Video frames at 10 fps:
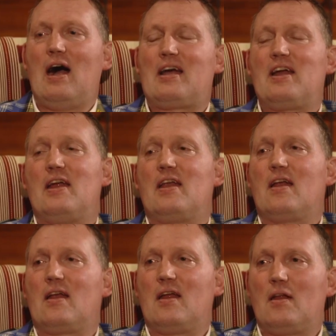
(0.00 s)
I kind of
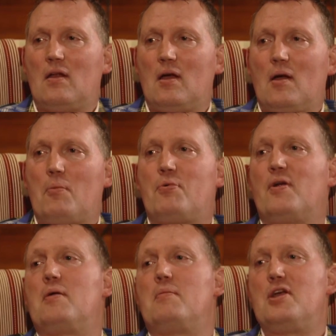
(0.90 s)
had a
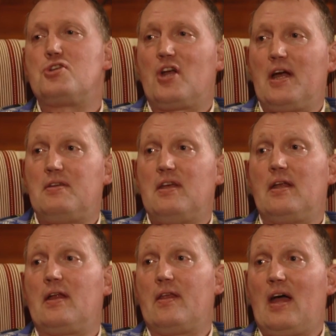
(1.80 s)
pretty major idea
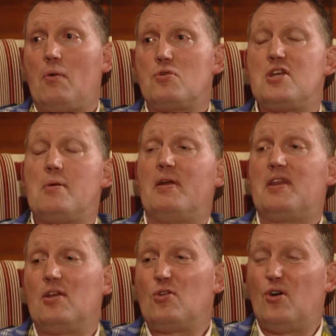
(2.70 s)
that was it, but
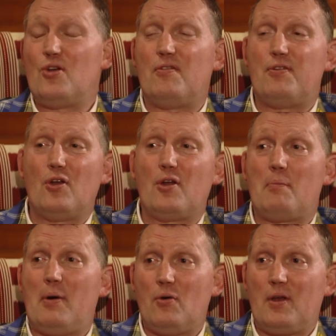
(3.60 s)
didn't know an awful lot
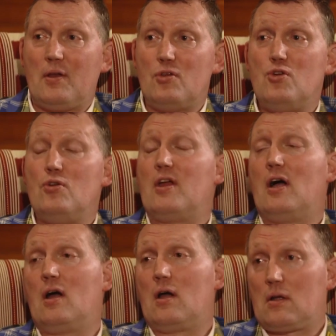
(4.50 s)
about it. Knew that
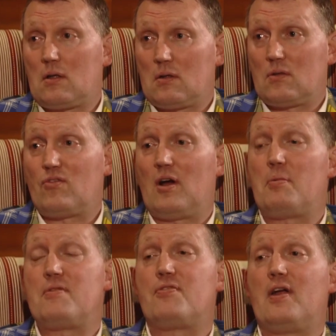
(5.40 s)
our
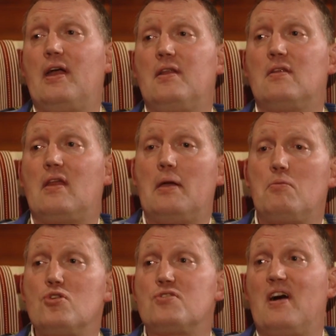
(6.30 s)
rugby friend,
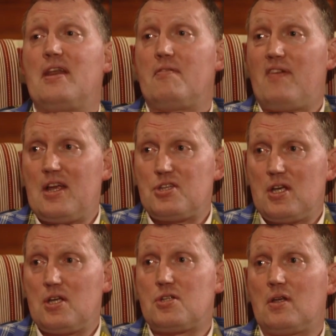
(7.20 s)
Mus van der Besses,